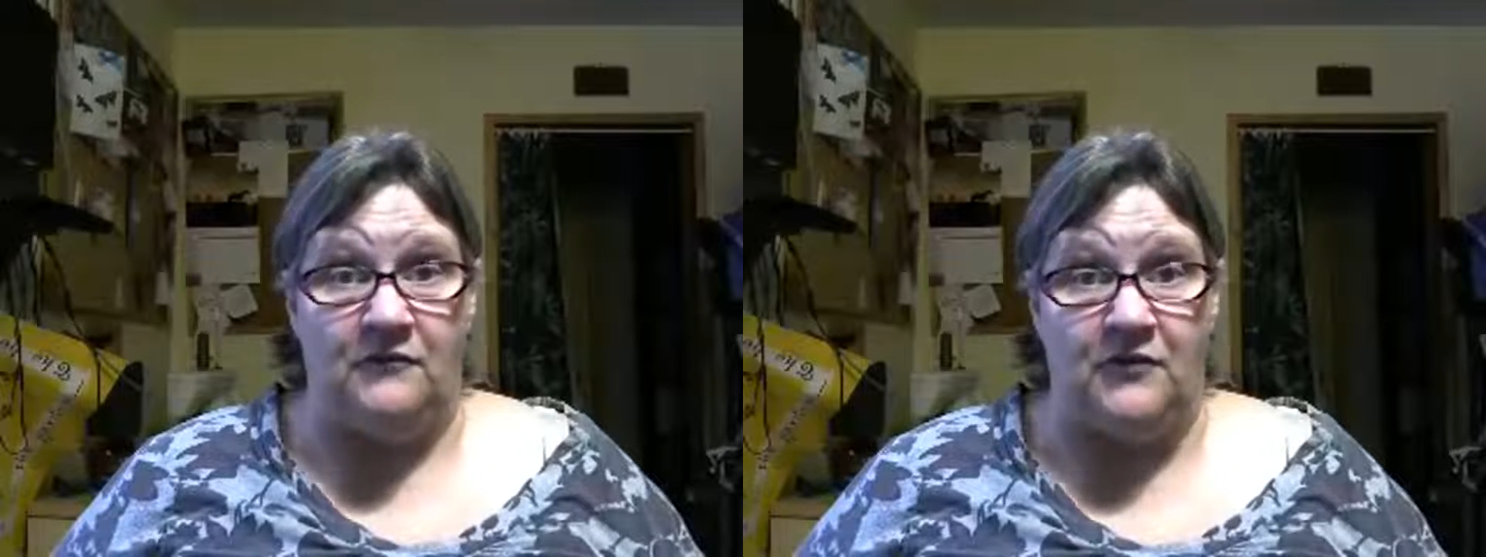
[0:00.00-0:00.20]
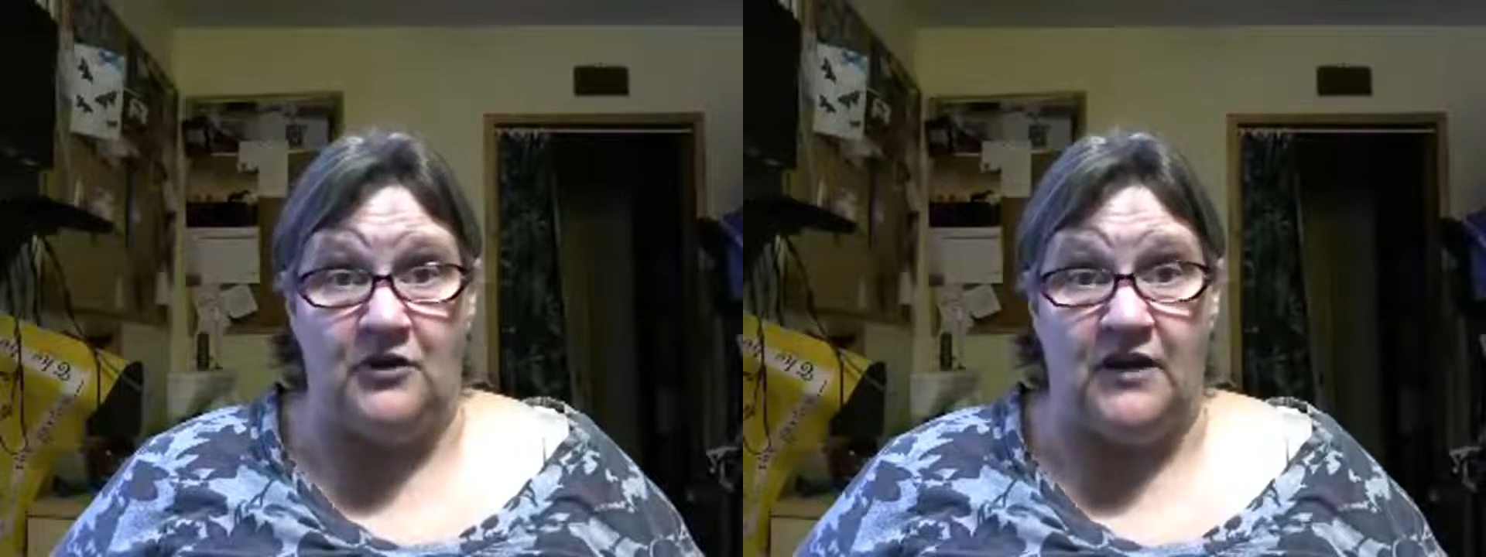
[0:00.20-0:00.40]

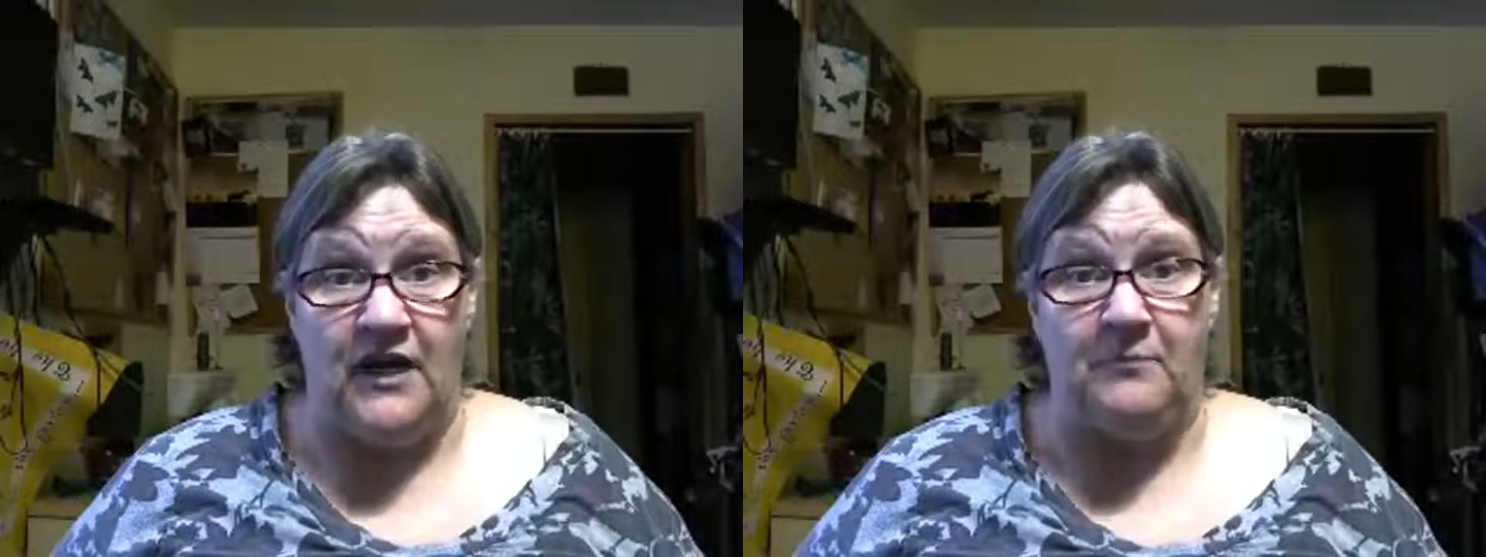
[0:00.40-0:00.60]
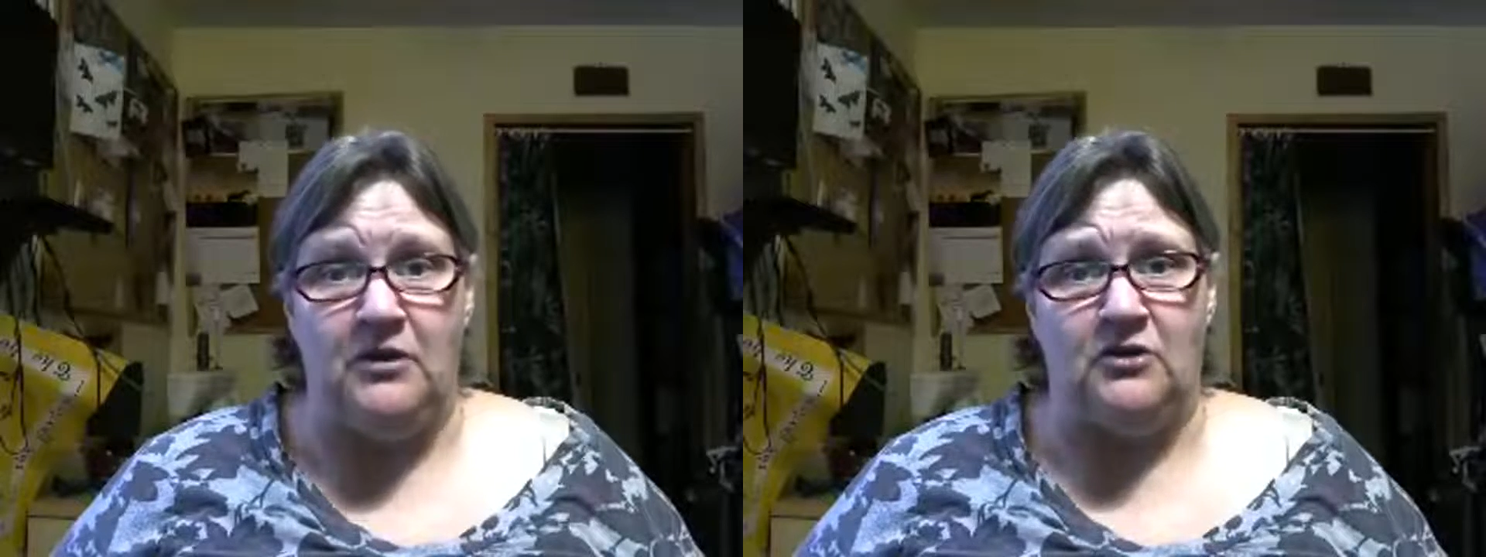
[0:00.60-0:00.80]
If you're
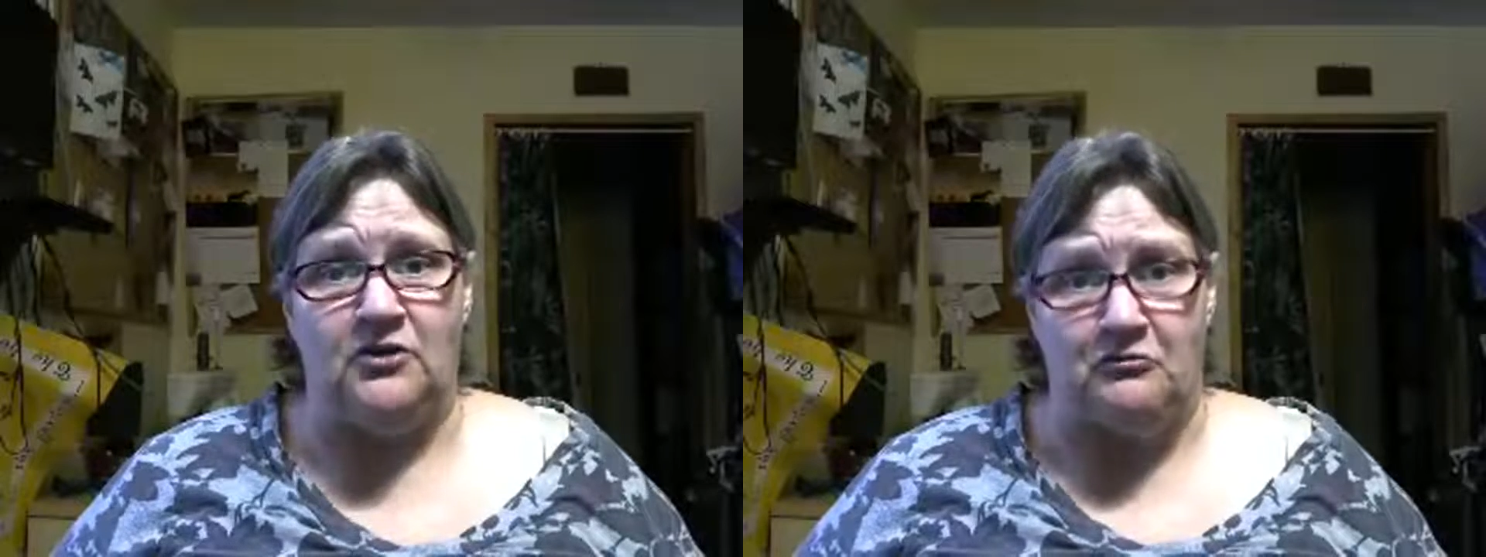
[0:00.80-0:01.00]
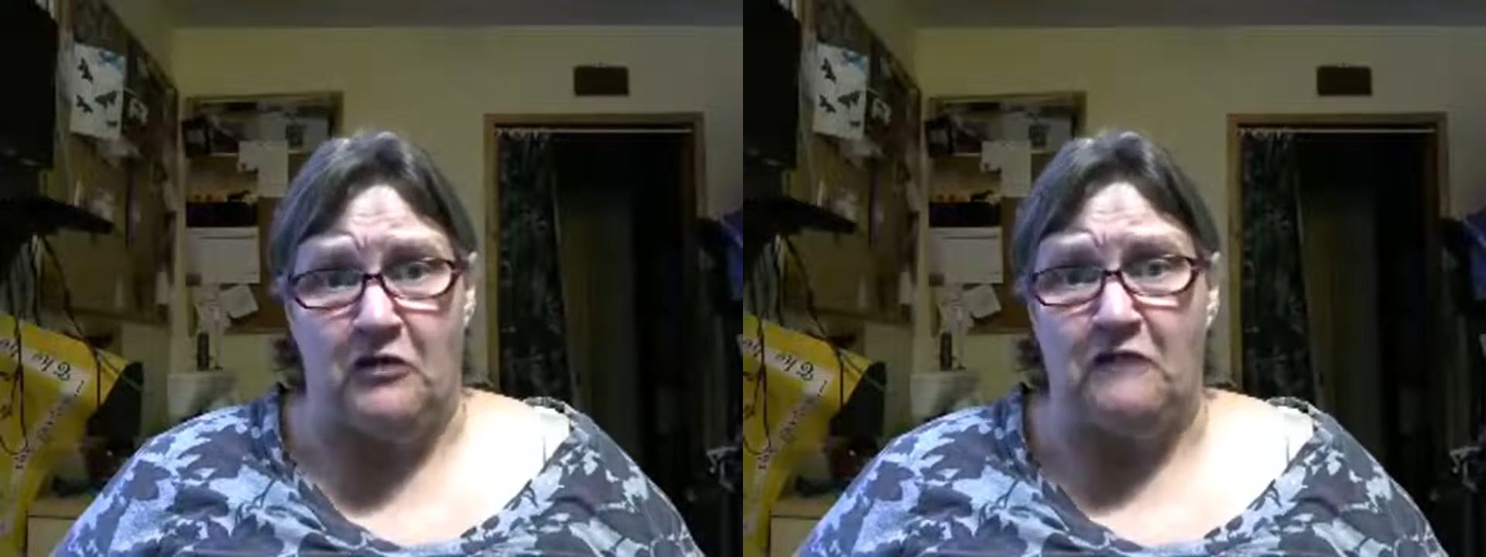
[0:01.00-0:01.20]
camping or you're